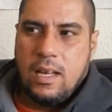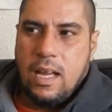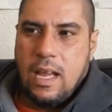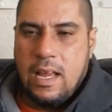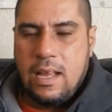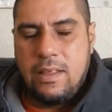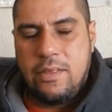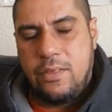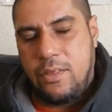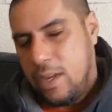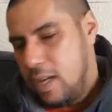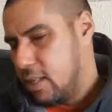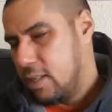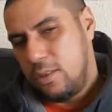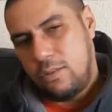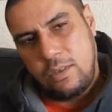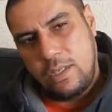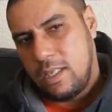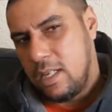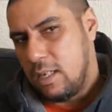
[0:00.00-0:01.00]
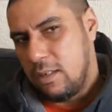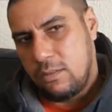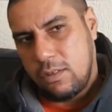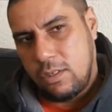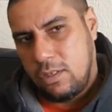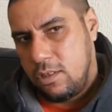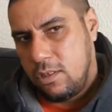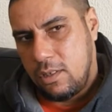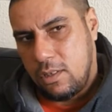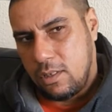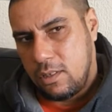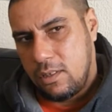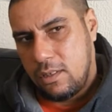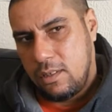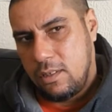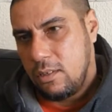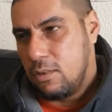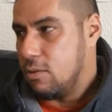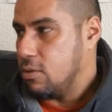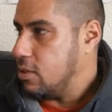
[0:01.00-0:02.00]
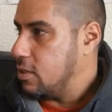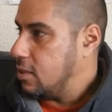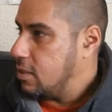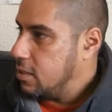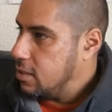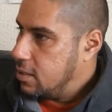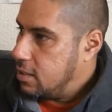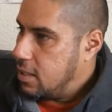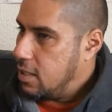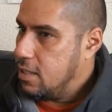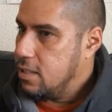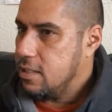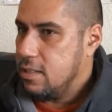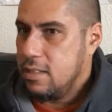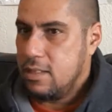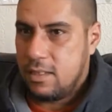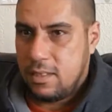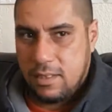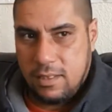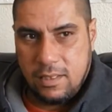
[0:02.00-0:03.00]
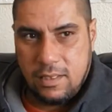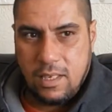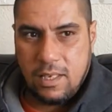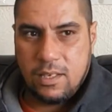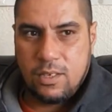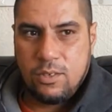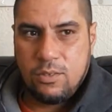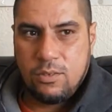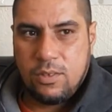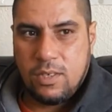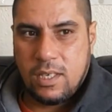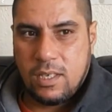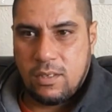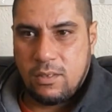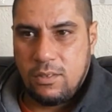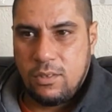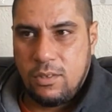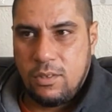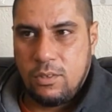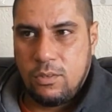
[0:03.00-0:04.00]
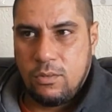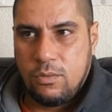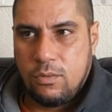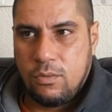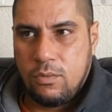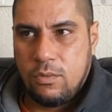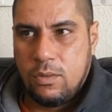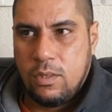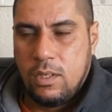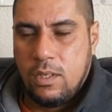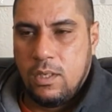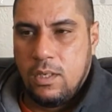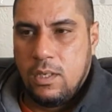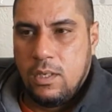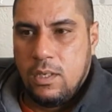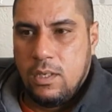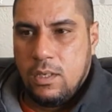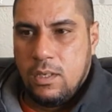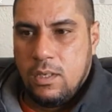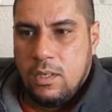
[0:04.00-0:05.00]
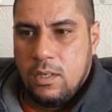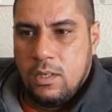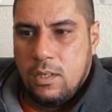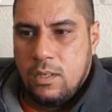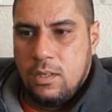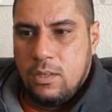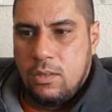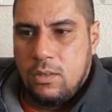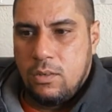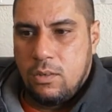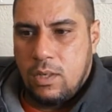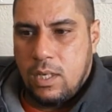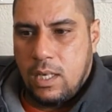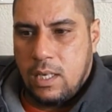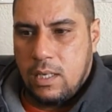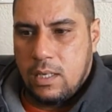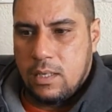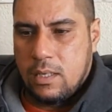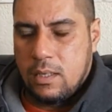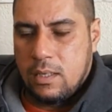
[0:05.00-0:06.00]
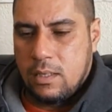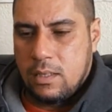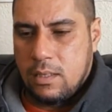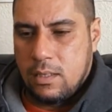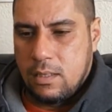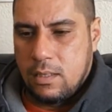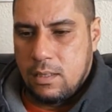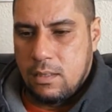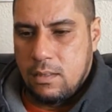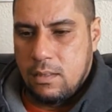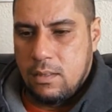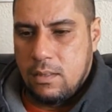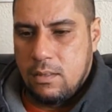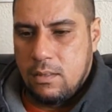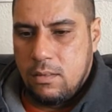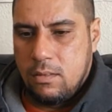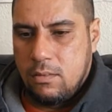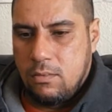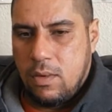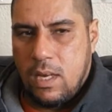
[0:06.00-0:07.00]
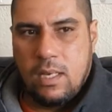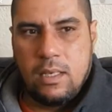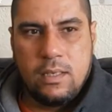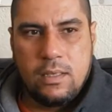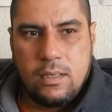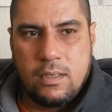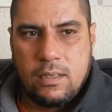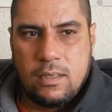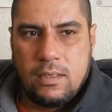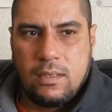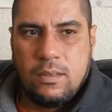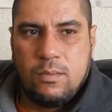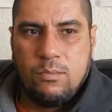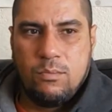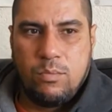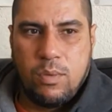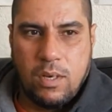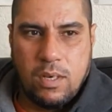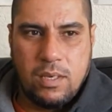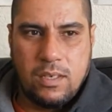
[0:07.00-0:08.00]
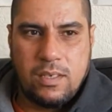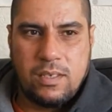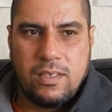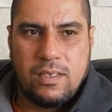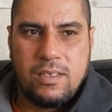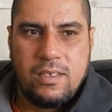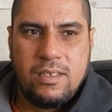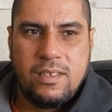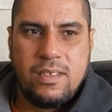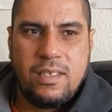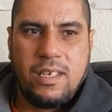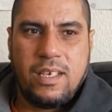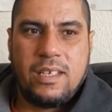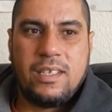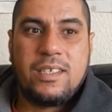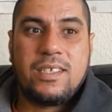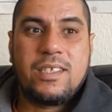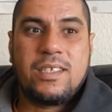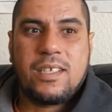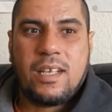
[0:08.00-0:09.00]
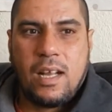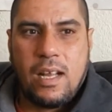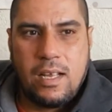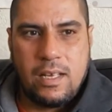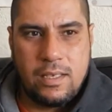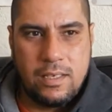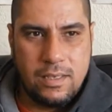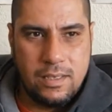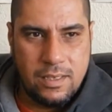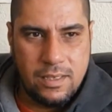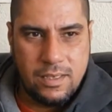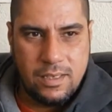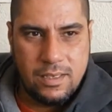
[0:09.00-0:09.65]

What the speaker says: And that's when I was shocked. Because this line here takes you down to like Wellington, Paul, and Strand.